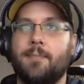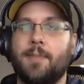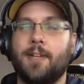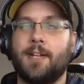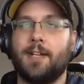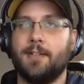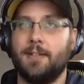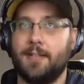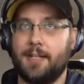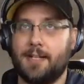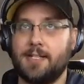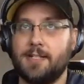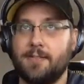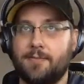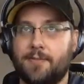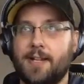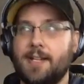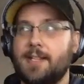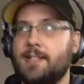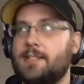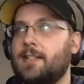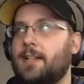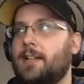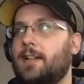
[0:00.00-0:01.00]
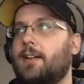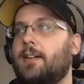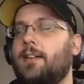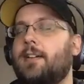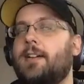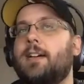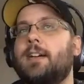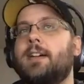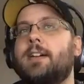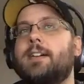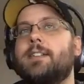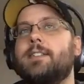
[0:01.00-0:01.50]
like device data.
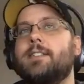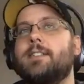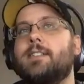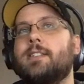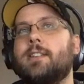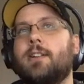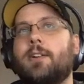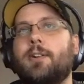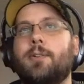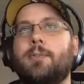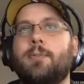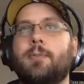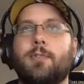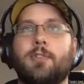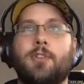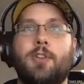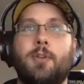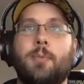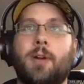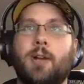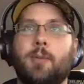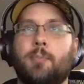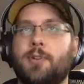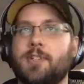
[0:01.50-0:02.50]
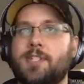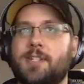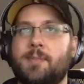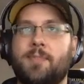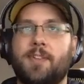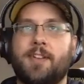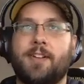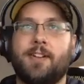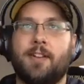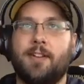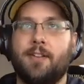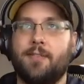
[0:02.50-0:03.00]
So you might put
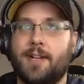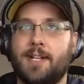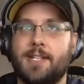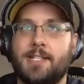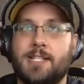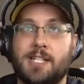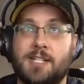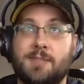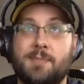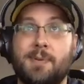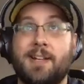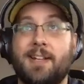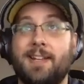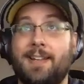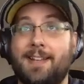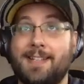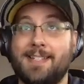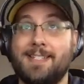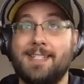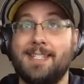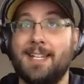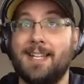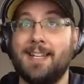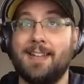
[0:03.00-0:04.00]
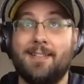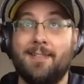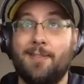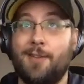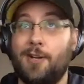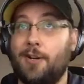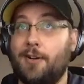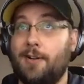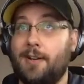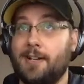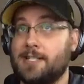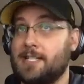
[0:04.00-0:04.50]
something on a device expecting to see it
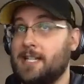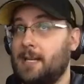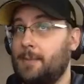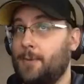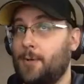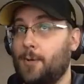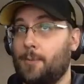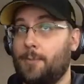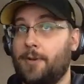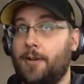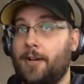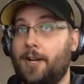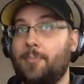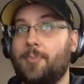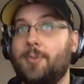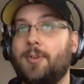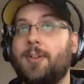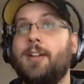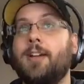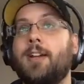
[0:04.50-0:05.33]
there next time you open it up,